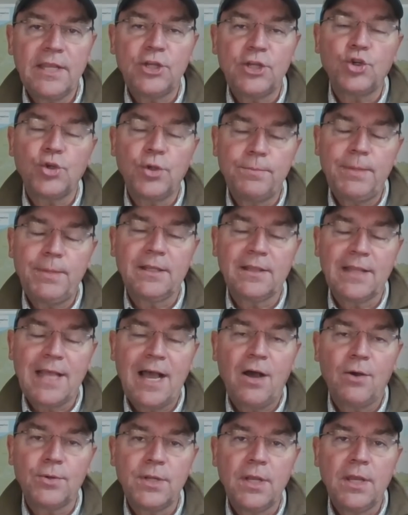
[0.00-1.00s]
they should be
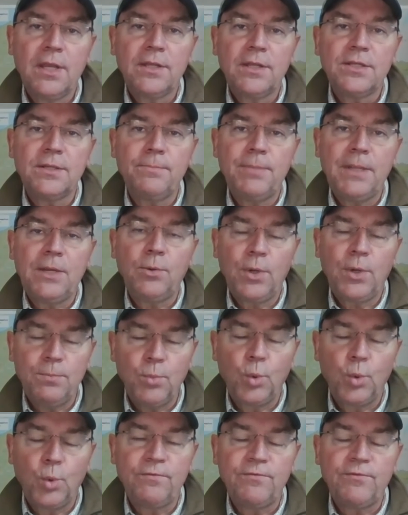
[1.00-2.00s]
allowed to be
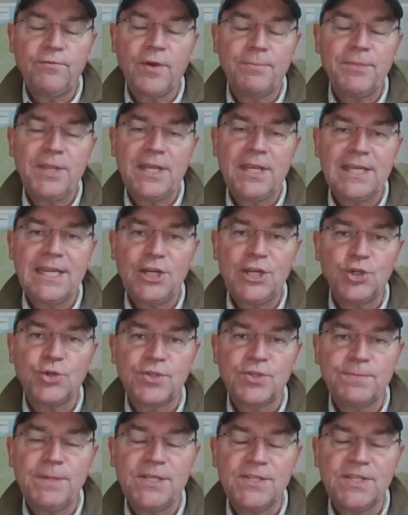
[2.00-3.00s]
removed from the
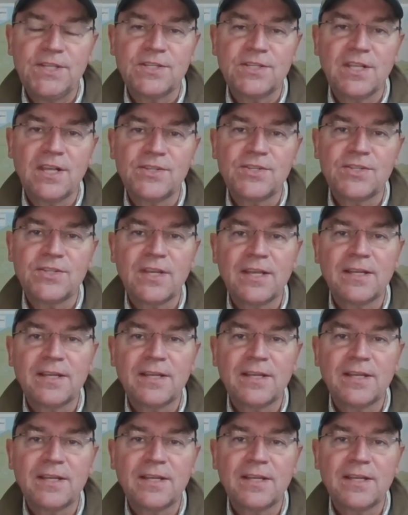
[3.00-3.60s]
endangered species list.